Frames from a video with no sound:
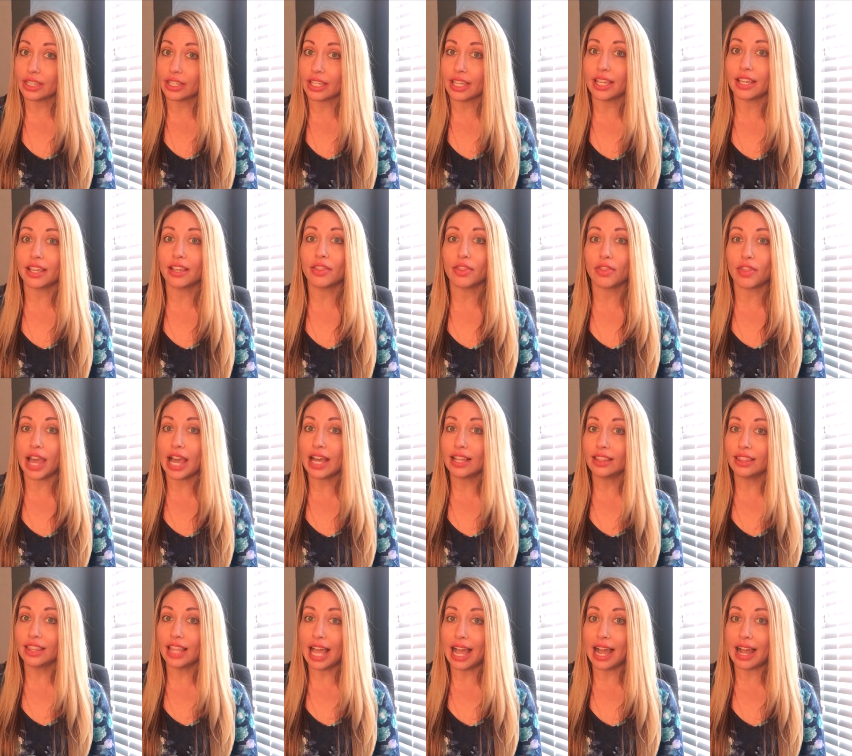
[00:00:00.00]
demonstrates the
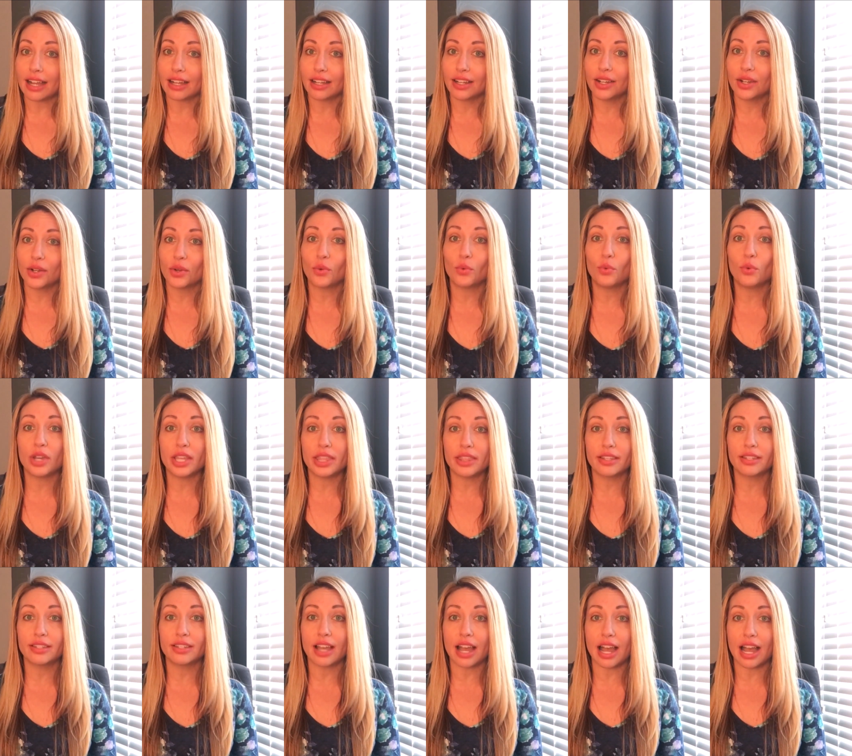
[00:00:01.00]
amount of money that can
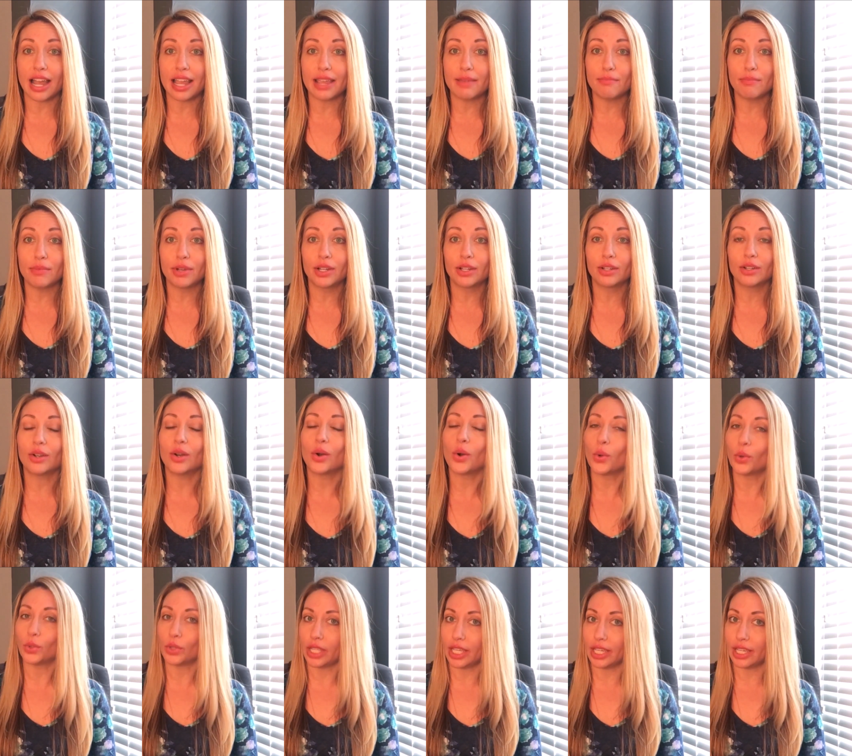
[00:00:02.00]
be earned
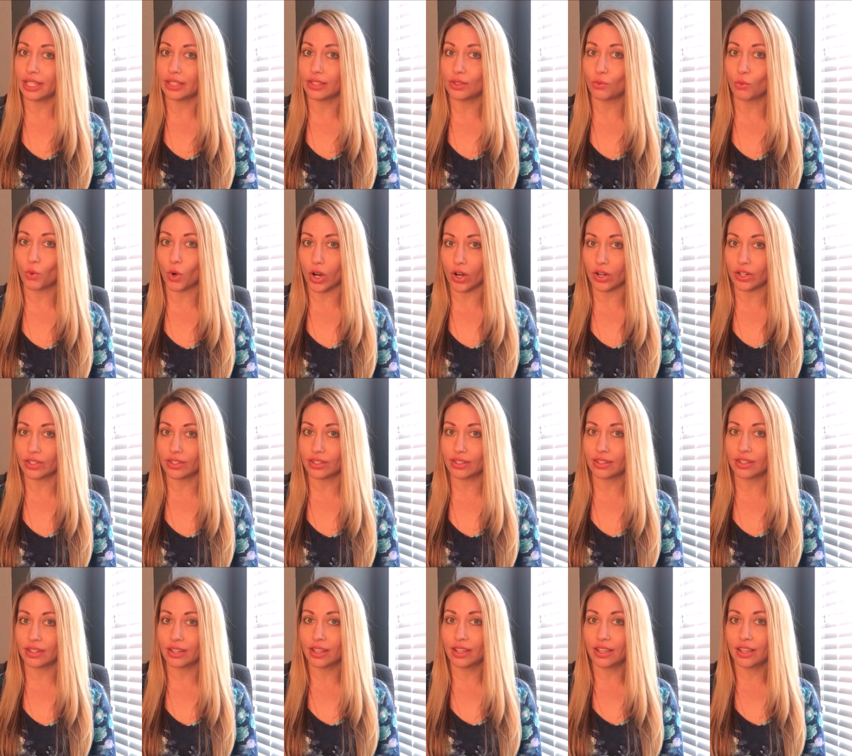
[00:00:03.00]
by a
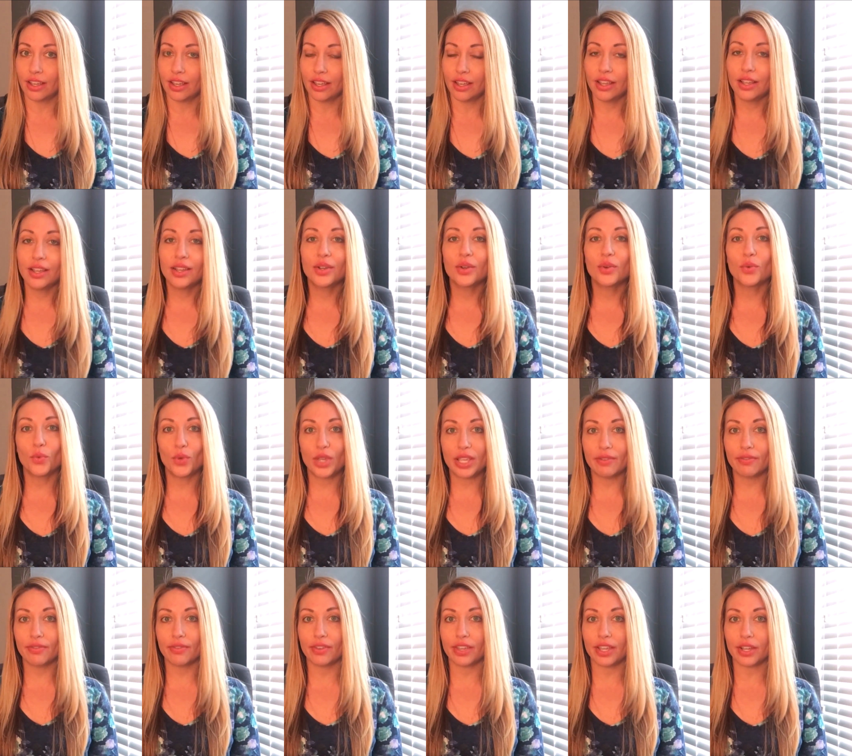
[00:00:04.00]
modest-sized
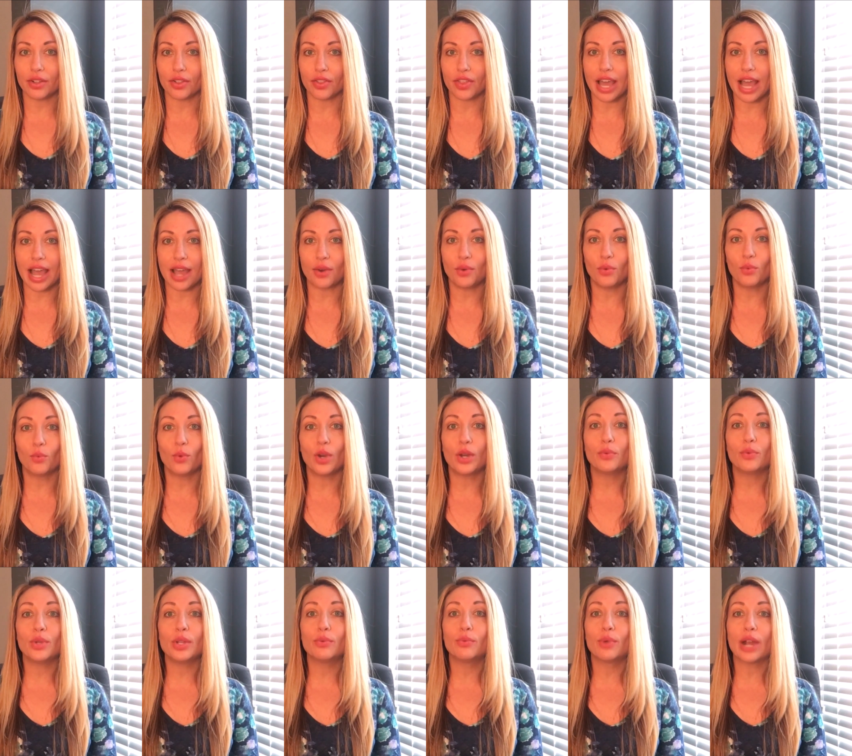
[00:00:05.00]
church or
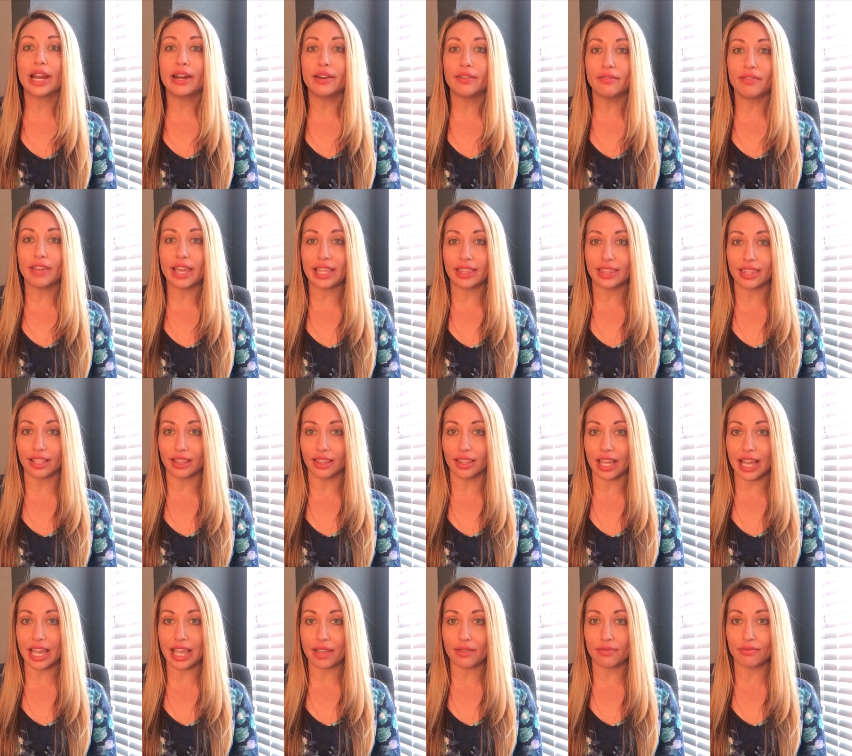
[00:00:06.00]
nonprofit
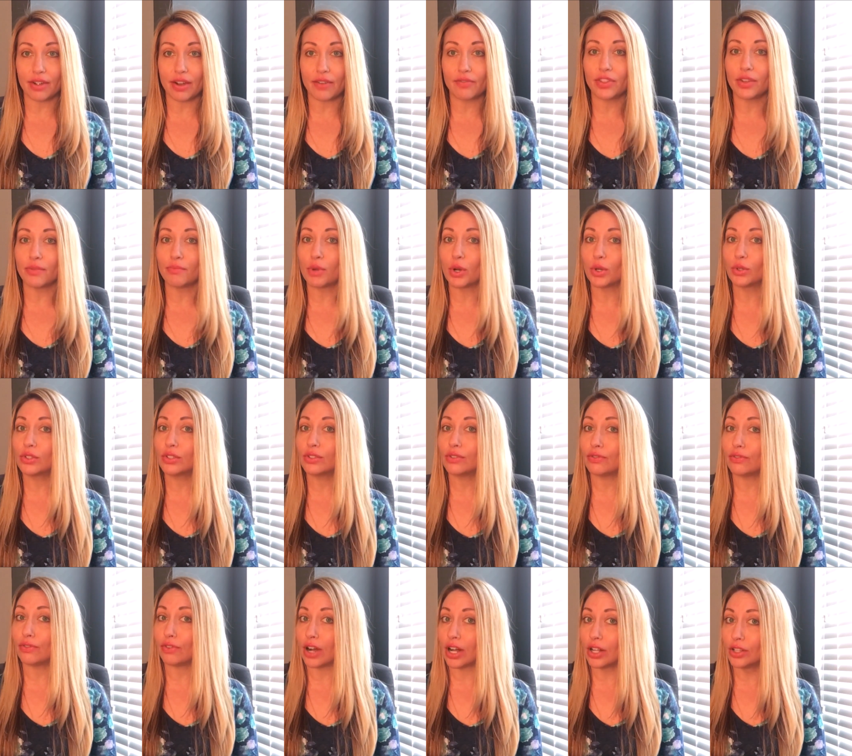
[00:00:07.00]
organization.
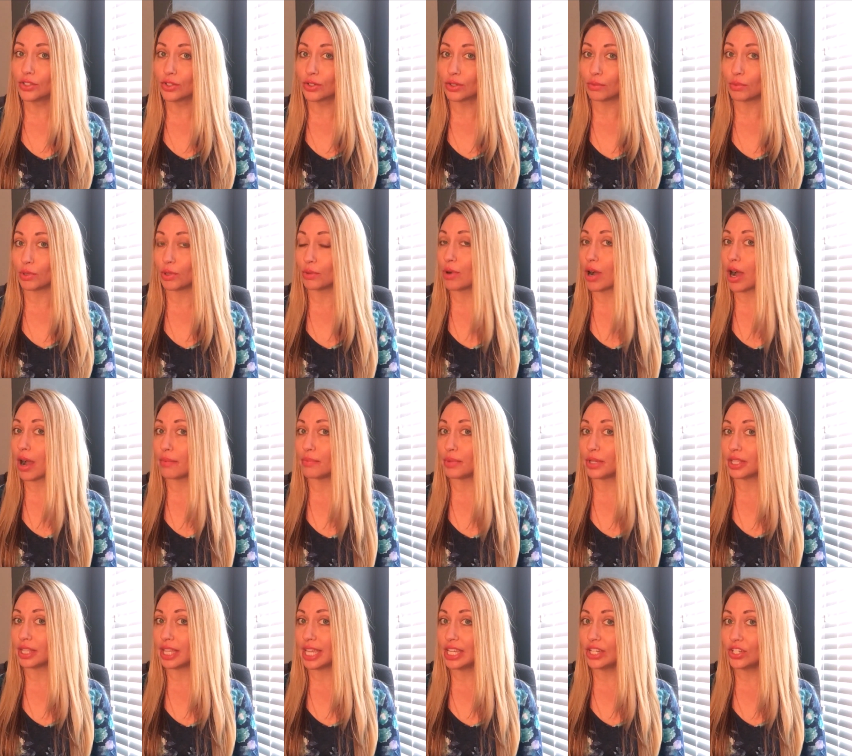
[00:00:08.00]
All you need is
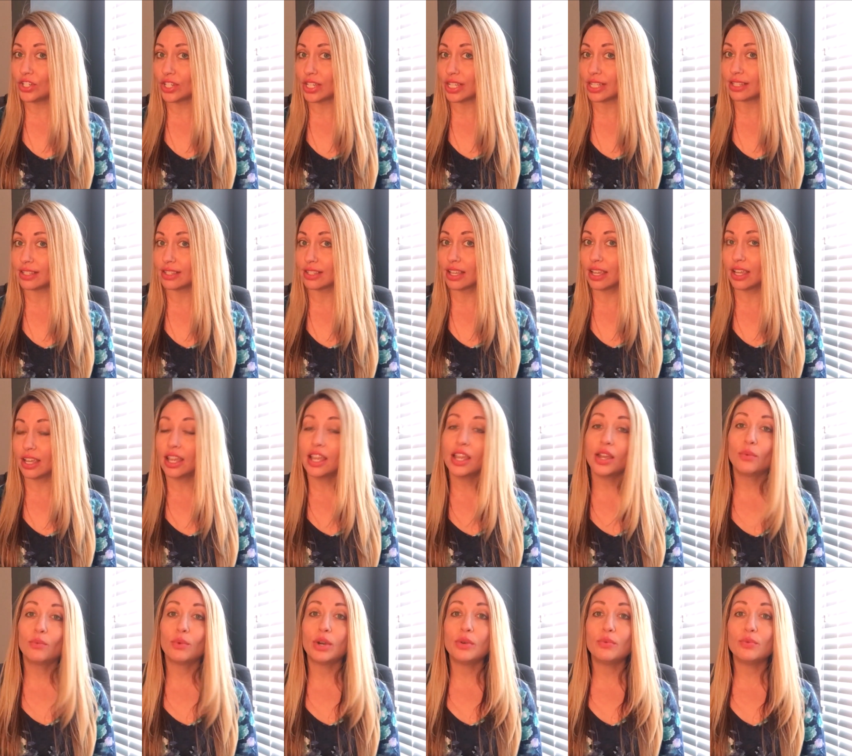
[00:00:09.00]
to have your
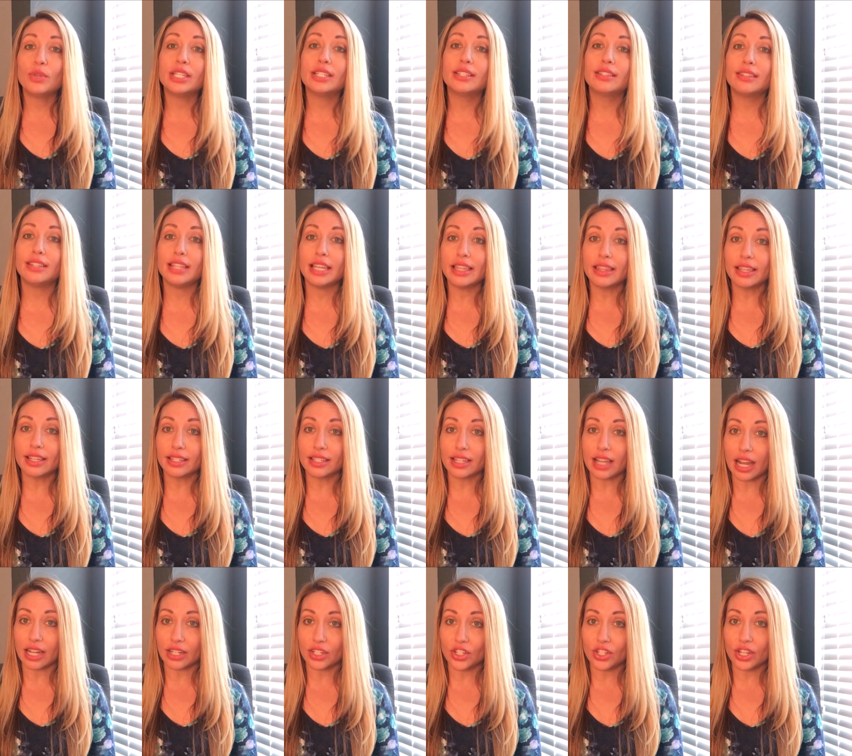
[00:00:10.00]
members committed to this
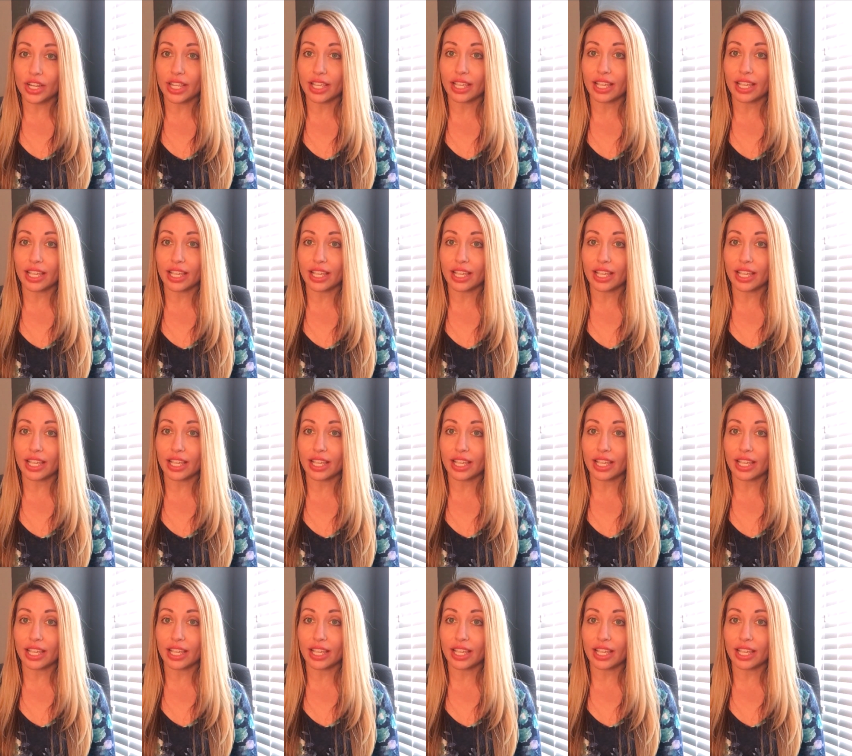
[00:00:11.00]
project.